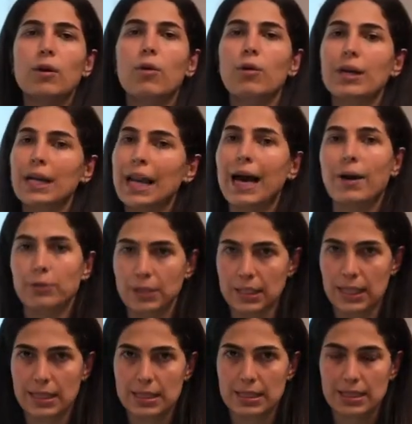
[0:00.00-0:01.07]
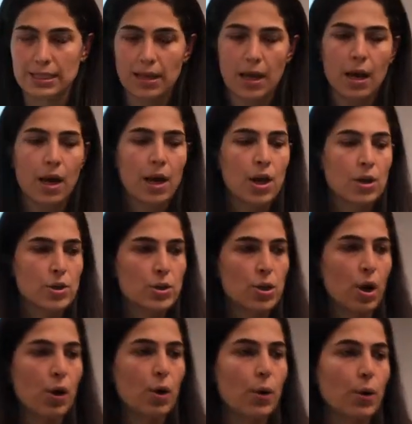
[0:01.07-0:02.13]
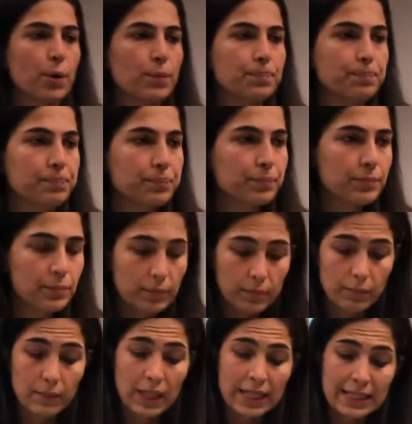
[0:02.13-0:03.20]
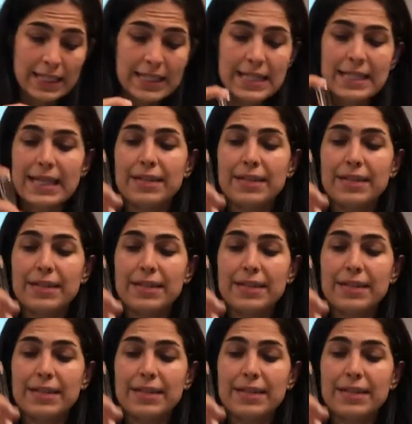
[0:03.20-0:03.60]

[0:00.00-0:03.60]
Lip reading: or cloudiness. So this is the